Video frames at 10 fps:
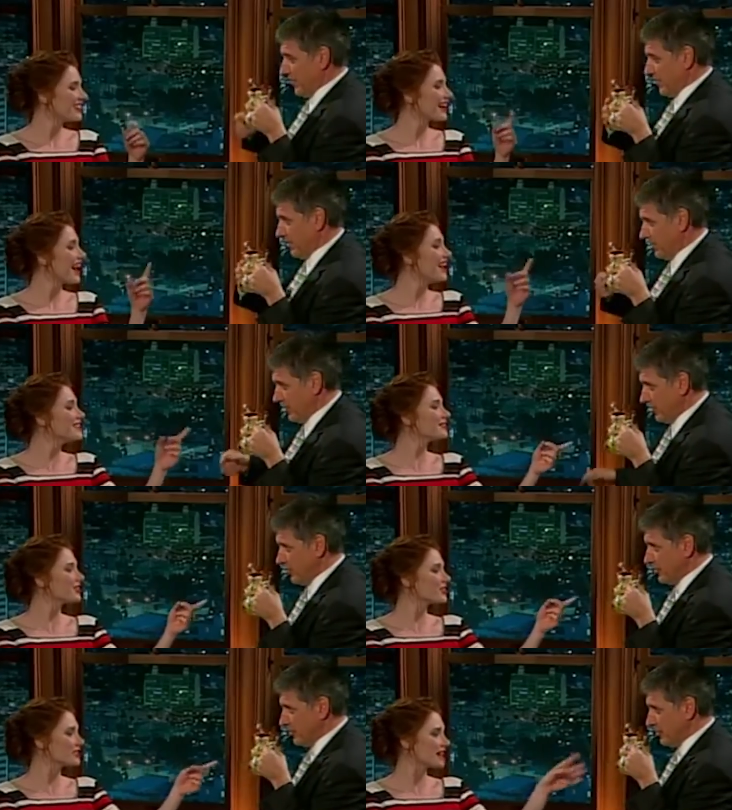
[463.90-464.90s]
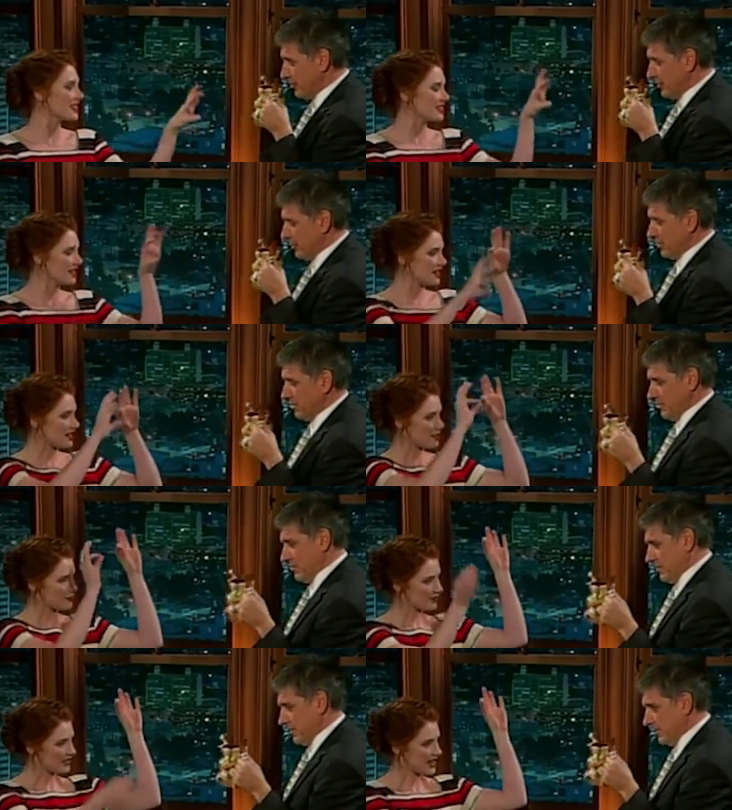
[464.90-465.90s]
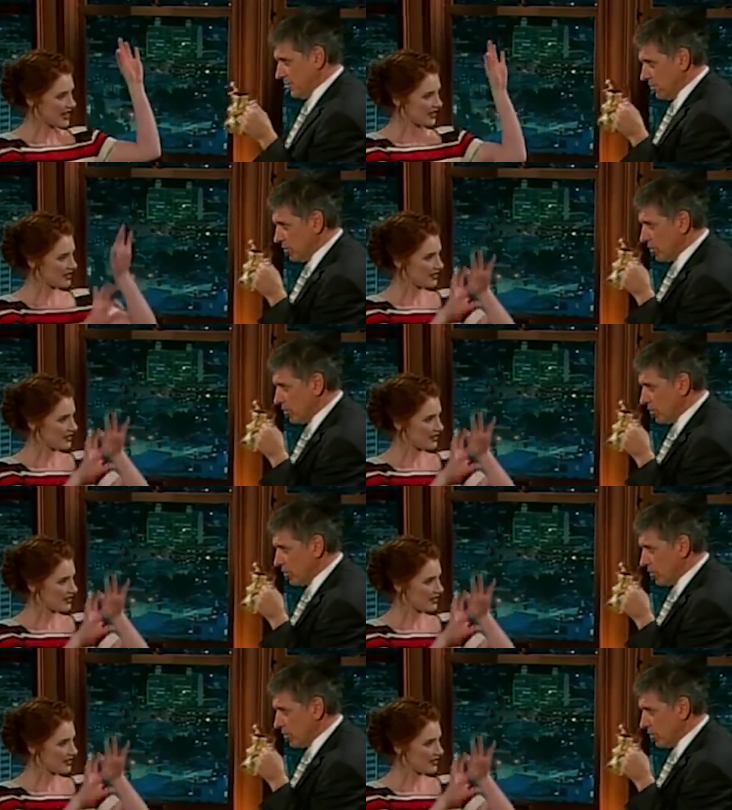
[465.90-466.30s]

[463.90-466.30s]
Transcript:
Speaker 1: That kind of looks like the thing,